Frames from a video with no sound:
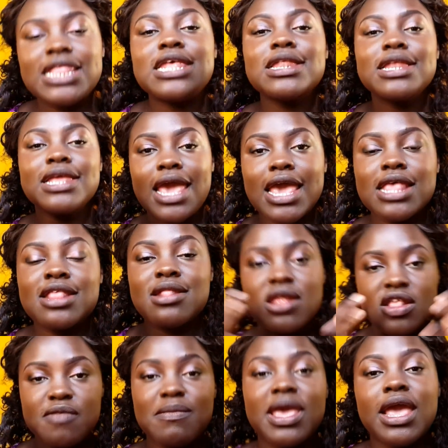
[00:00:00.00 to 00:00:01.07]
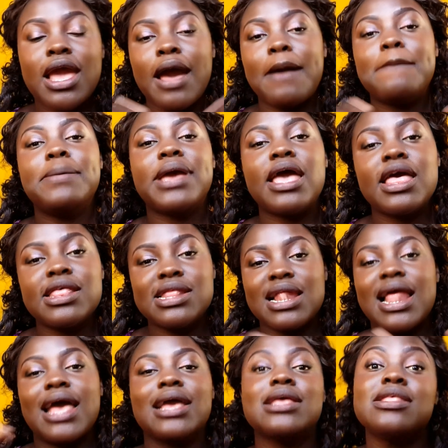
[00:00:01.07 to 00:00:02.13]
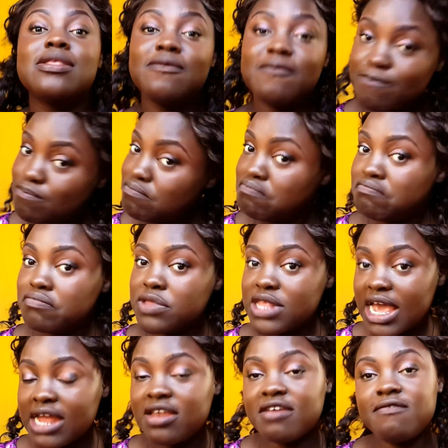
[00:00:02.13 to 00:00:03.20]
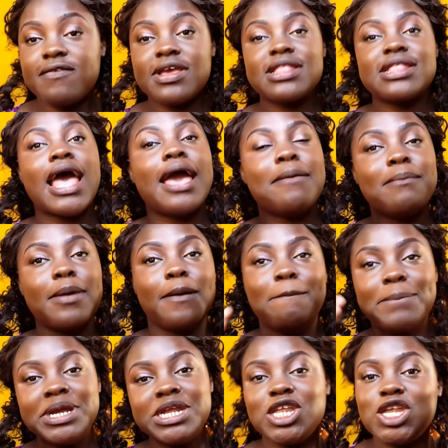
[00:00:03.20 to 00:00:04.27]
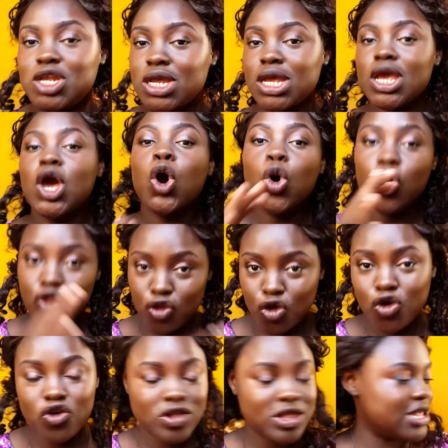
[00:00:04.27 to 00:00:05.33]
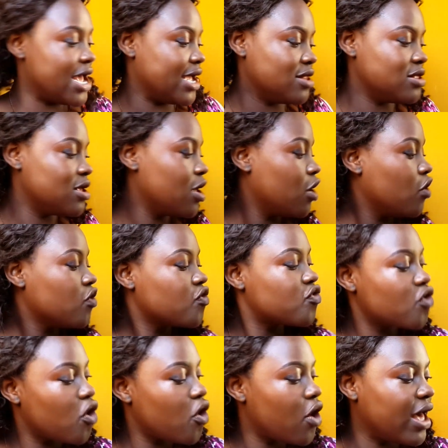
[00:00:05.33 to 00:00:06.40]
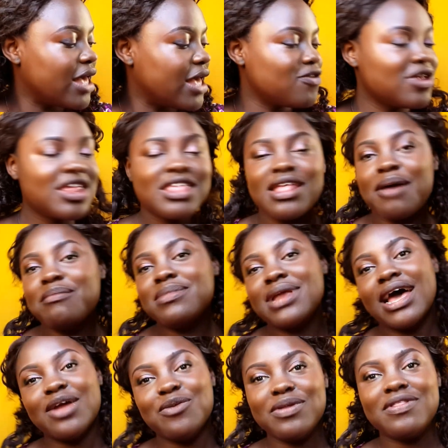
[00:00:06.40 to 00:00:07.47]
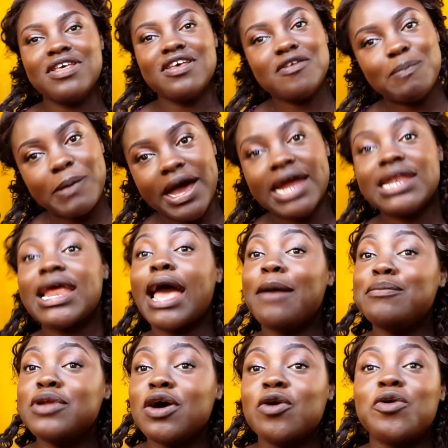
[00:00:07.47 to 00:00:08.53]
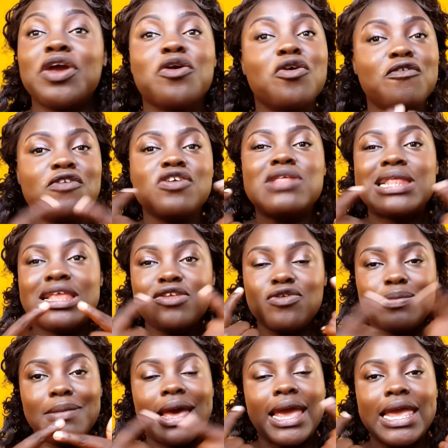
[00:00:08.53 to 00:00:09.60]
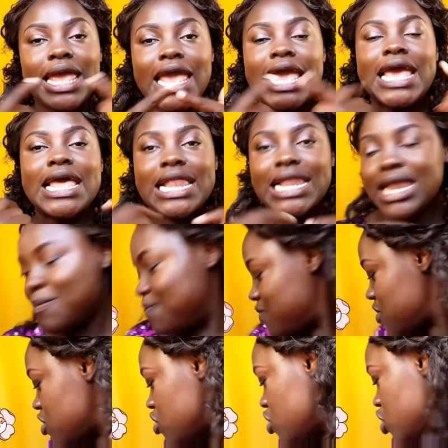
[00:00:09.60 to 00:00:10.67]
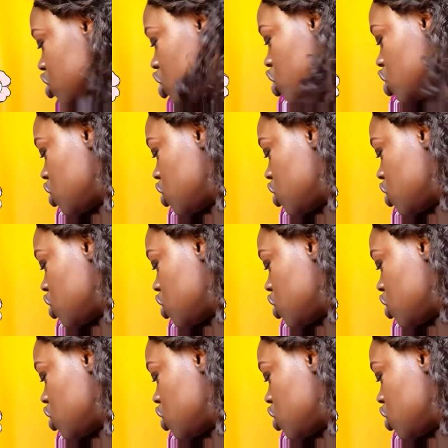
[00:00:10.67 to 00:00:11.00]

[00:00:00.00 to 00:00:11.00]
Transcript: just in case this makeup has like side effects, I'm a bit on the good side. So as soon as I'm done with this part, I'm now going obviously to my lips,